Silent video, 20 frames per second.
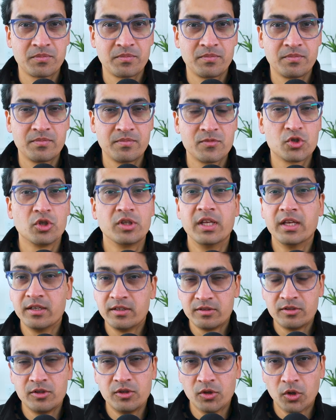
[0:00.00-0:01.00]
So
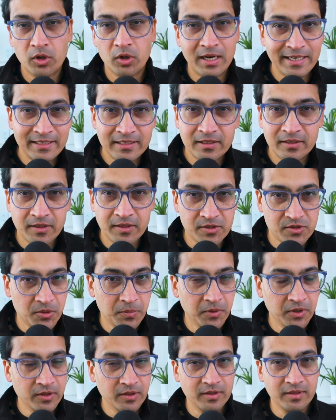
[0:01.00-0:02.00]
then, your ideal
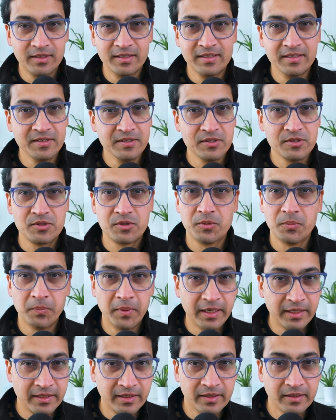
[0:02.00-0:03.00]
customer is
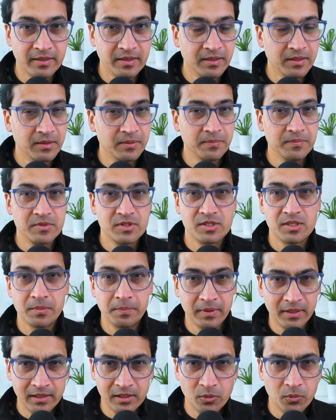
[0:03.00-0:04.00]
marketing teams.
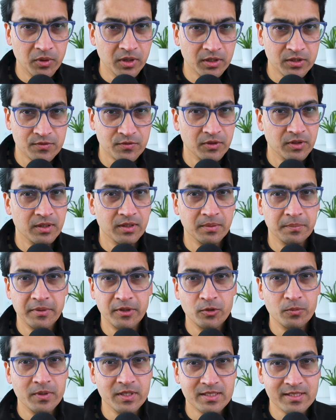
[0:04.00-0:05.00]
Typically, works for the
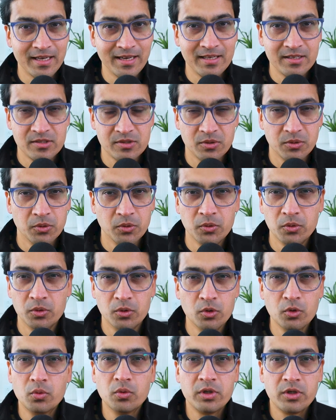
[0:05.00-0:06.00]
B2B SaaS.
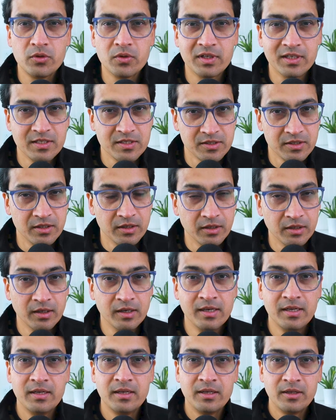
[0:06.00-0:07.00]
Who would you consider?
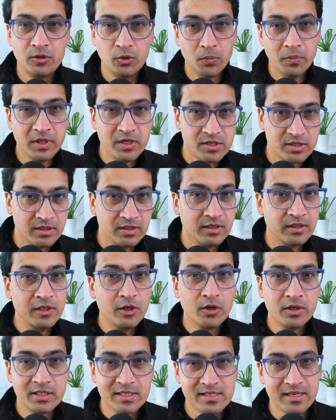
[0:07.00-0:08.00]
You mentioned early
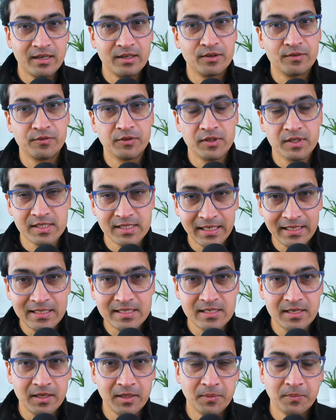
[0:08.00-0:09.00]
on it started for the sales
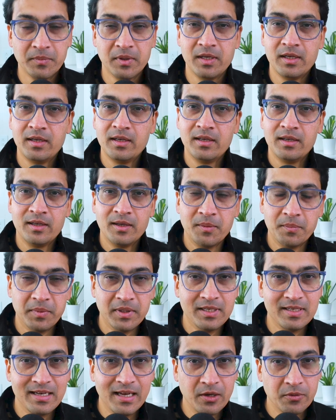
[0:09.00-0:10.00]
team,
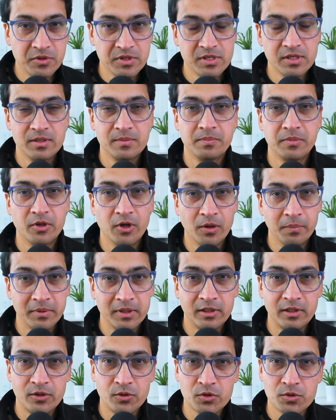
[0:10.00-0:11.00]
but now is it
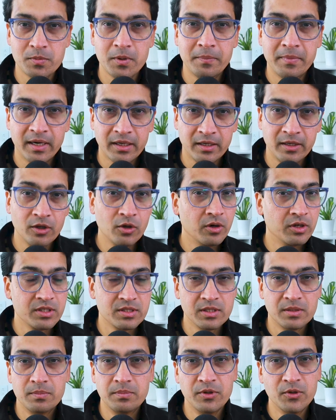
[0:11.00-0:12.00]
predominantly used by marketing, or is
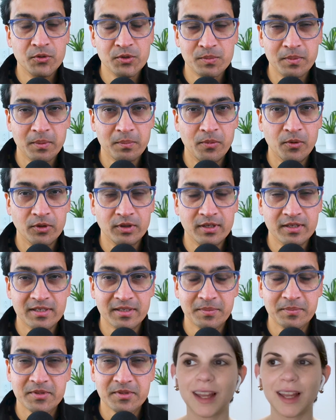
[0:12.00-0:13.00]
it used by both the
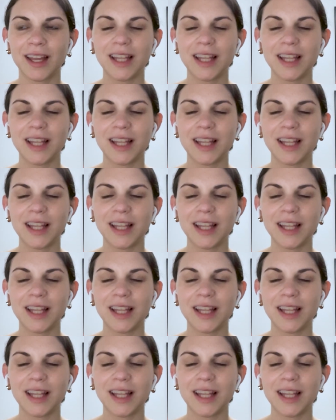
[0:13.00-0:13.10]
teams?